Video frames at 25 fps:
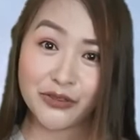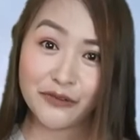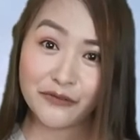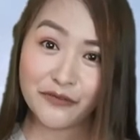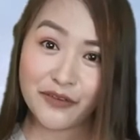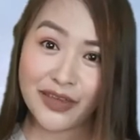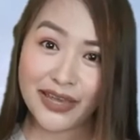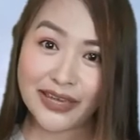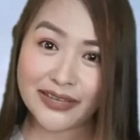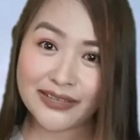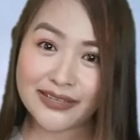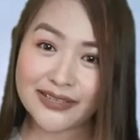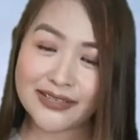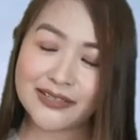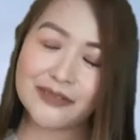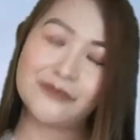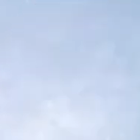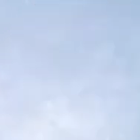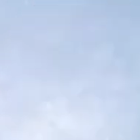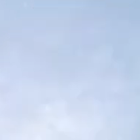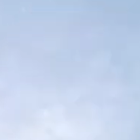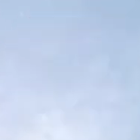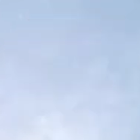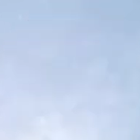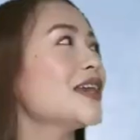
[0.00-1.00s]
need to fix.
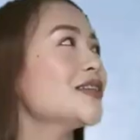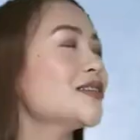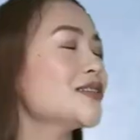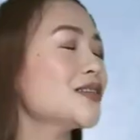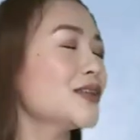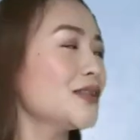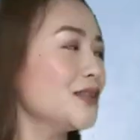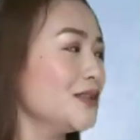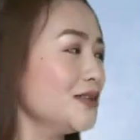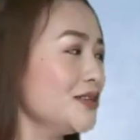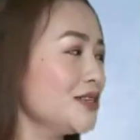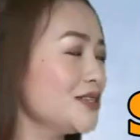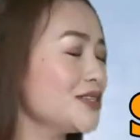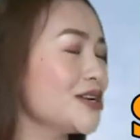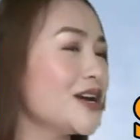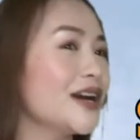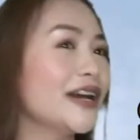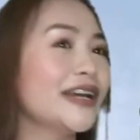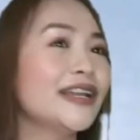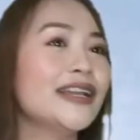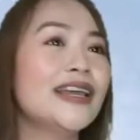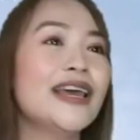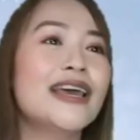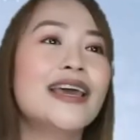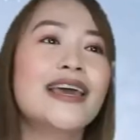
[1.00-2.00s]
A
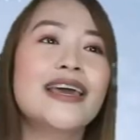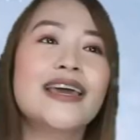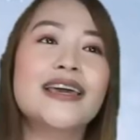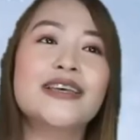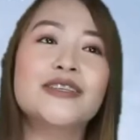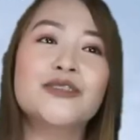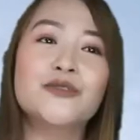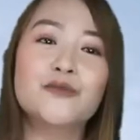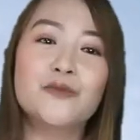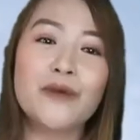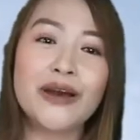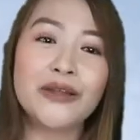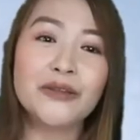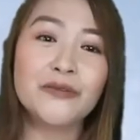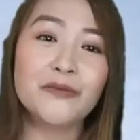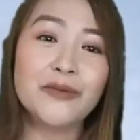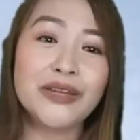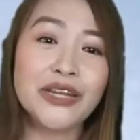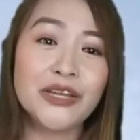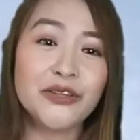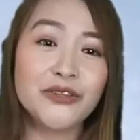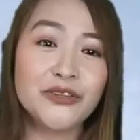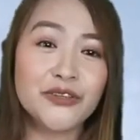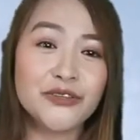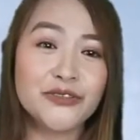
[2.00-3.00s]
solution is what
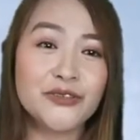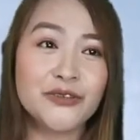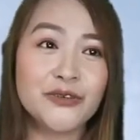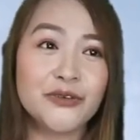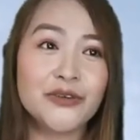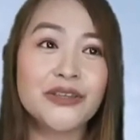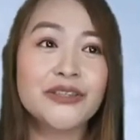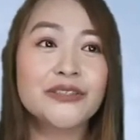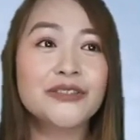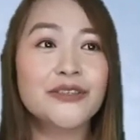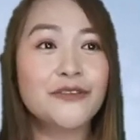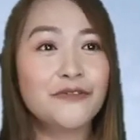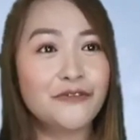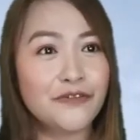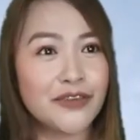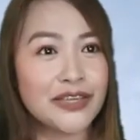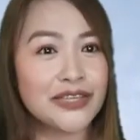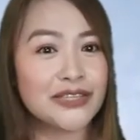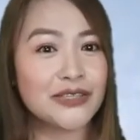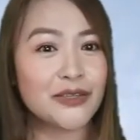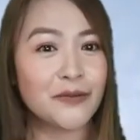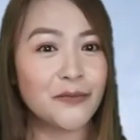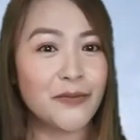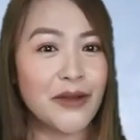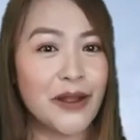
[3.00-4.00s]
we need to do to
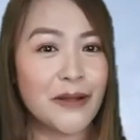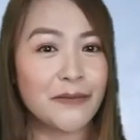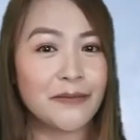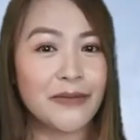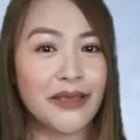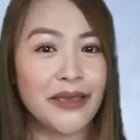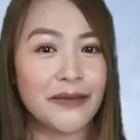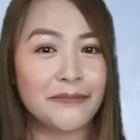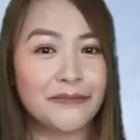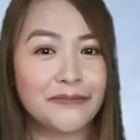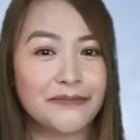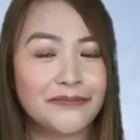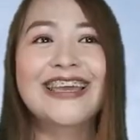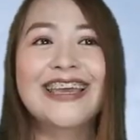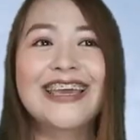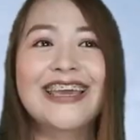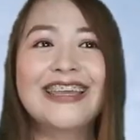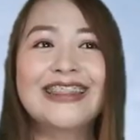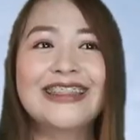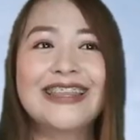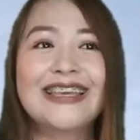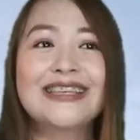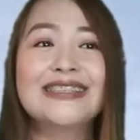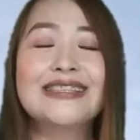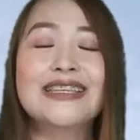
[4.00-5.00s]
fix the problem.
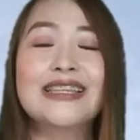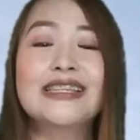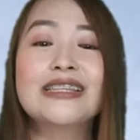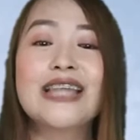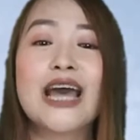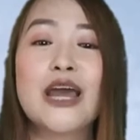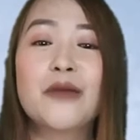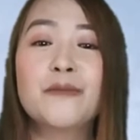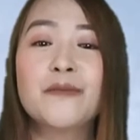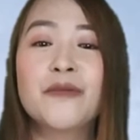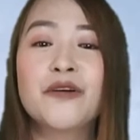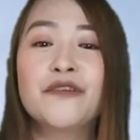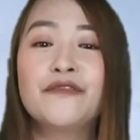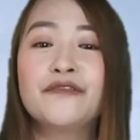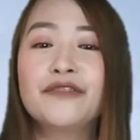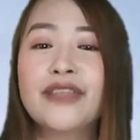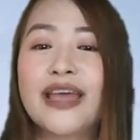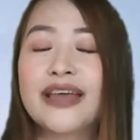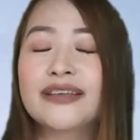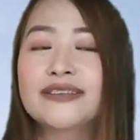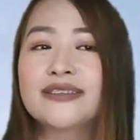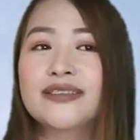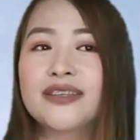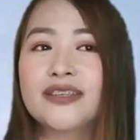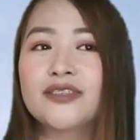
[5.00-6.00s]
It is a type of
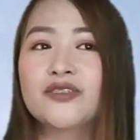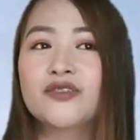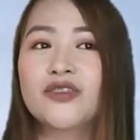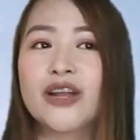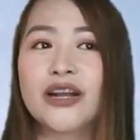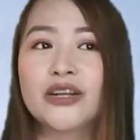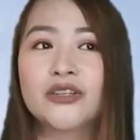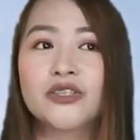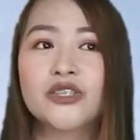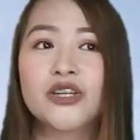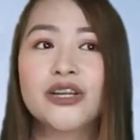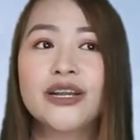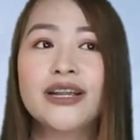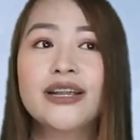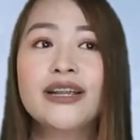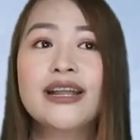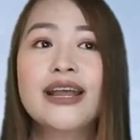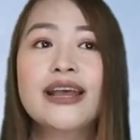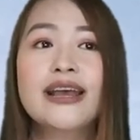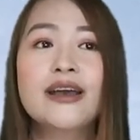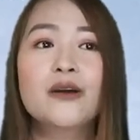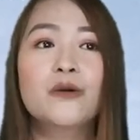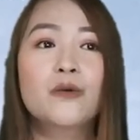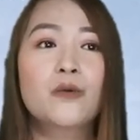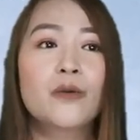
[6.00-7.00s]
text structure
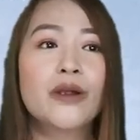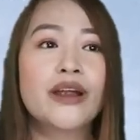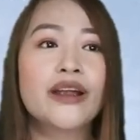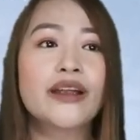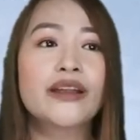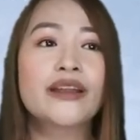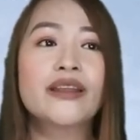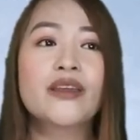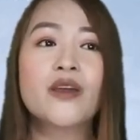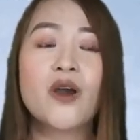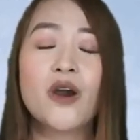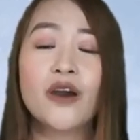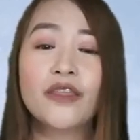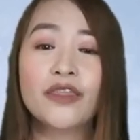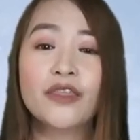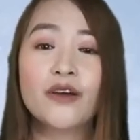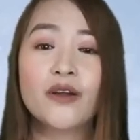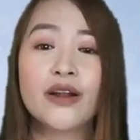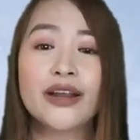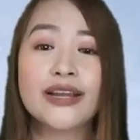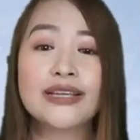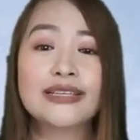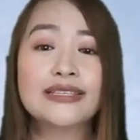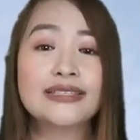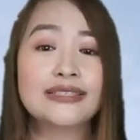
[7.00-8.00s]
where the
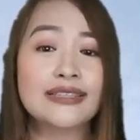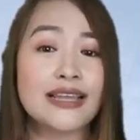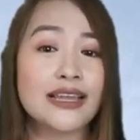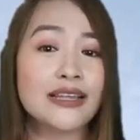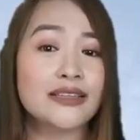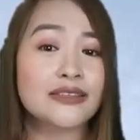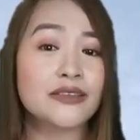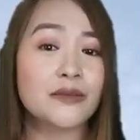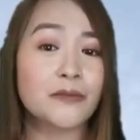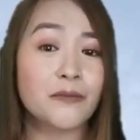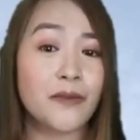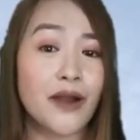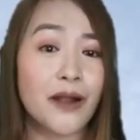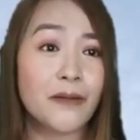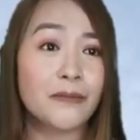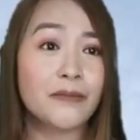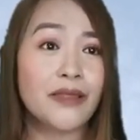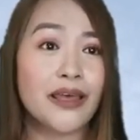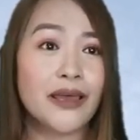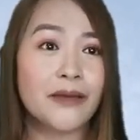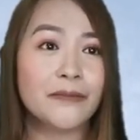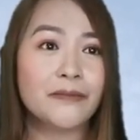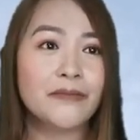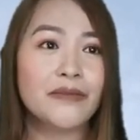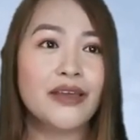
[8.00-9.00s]
author states the
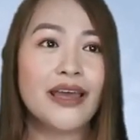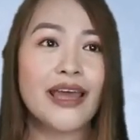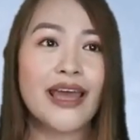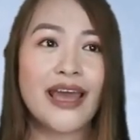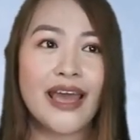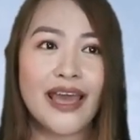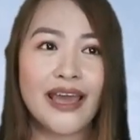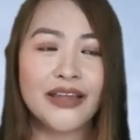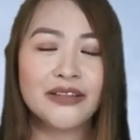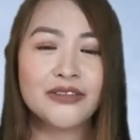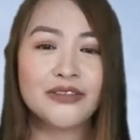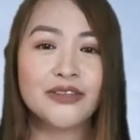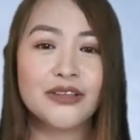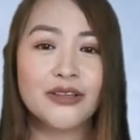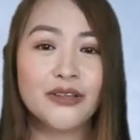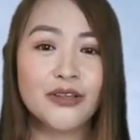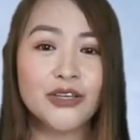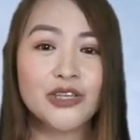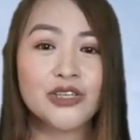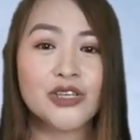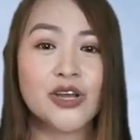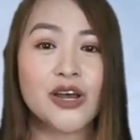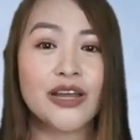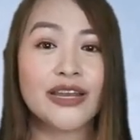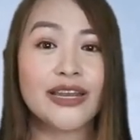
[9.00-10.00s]
problem and
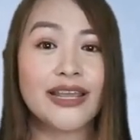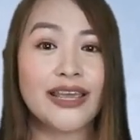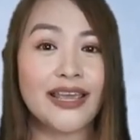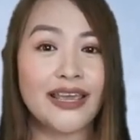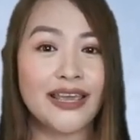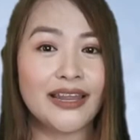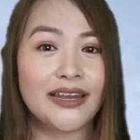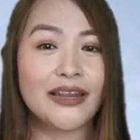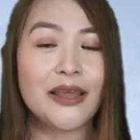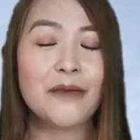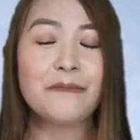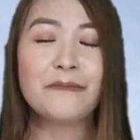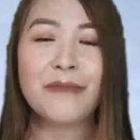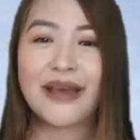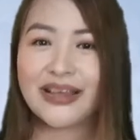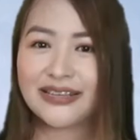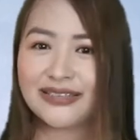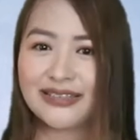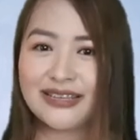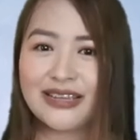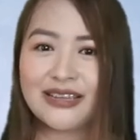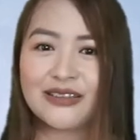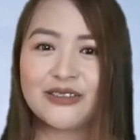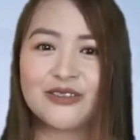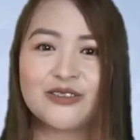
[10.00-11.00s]
solution in a
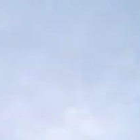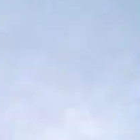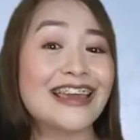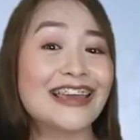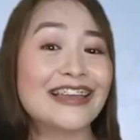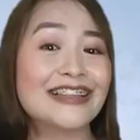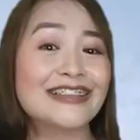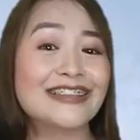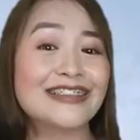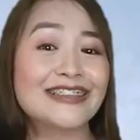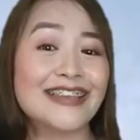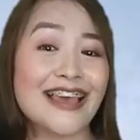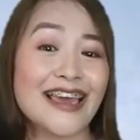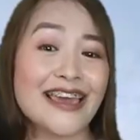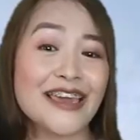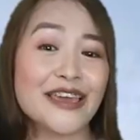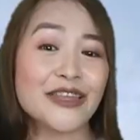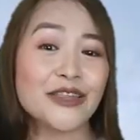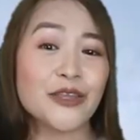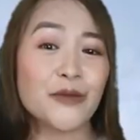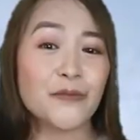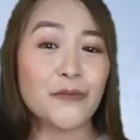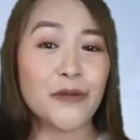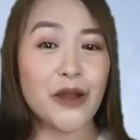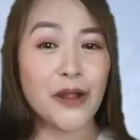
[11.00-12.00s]
passage. In
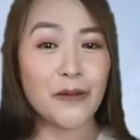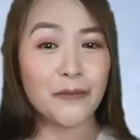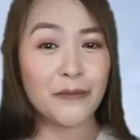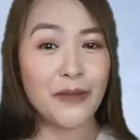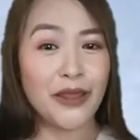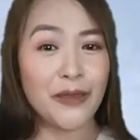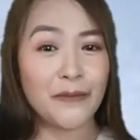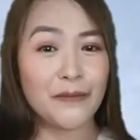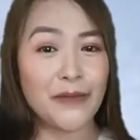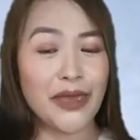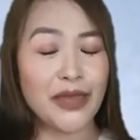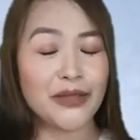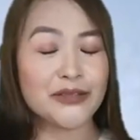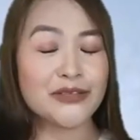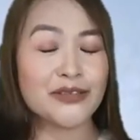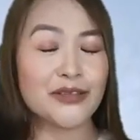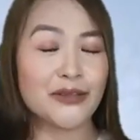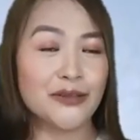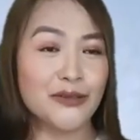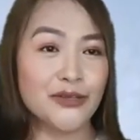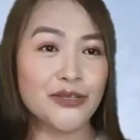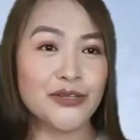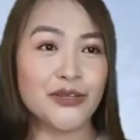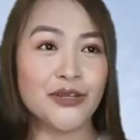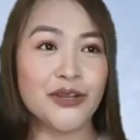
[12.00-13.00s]
saying the problem and
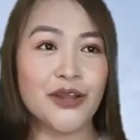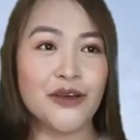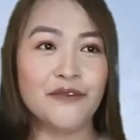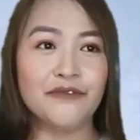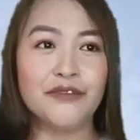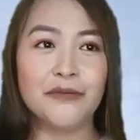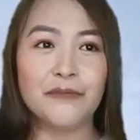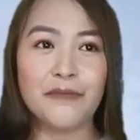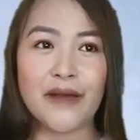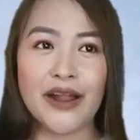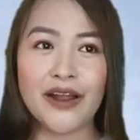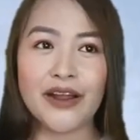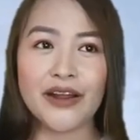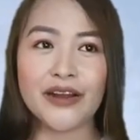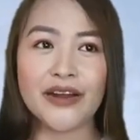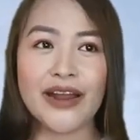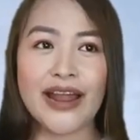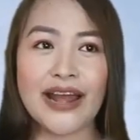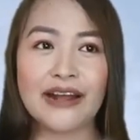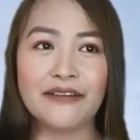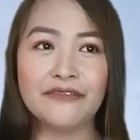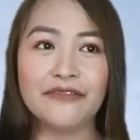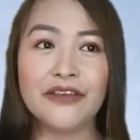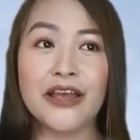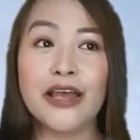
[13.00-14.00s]
solution of a
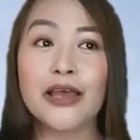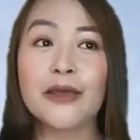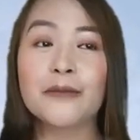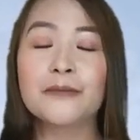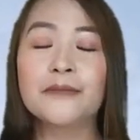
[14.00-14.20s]
paragraph,